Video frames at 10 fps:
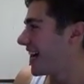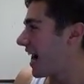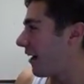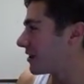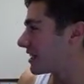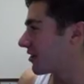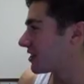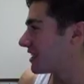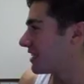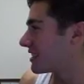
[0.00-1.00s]
I was here
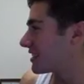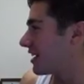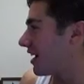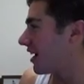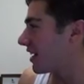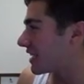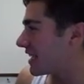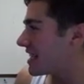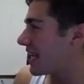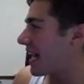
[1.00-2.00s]
since
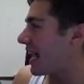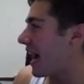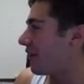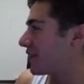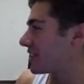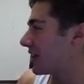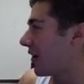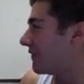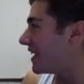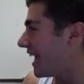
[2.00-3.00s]
Keith had half a
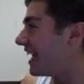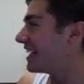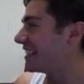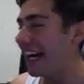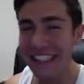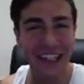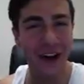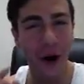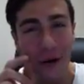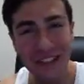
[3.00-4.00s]
sub. Hey, that's an
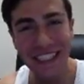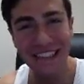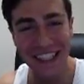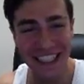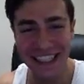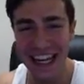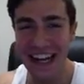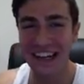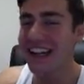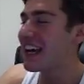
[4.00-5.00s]
OG right
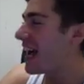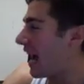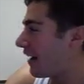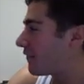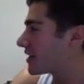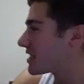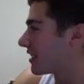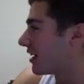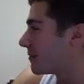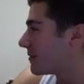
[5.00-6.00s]
there. Half a
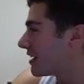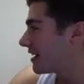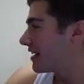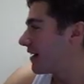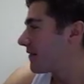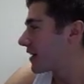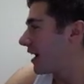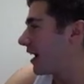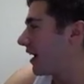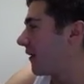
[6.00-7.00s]
sub.
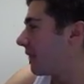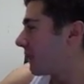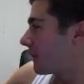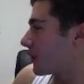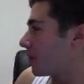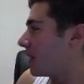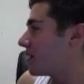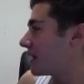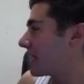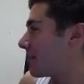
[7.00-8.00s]
What do
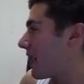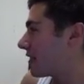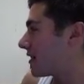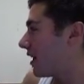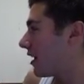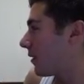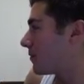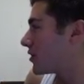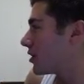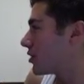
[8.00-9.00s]
you think about the
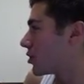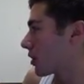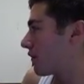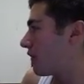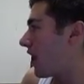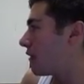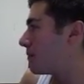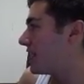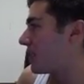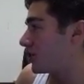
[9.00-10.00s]
Jordan 5
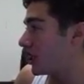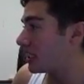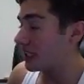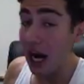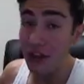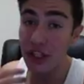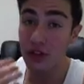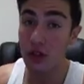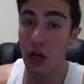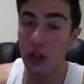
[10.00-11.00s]
PSGs? I think
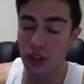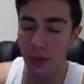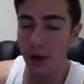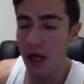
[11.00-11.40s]
they're awesome.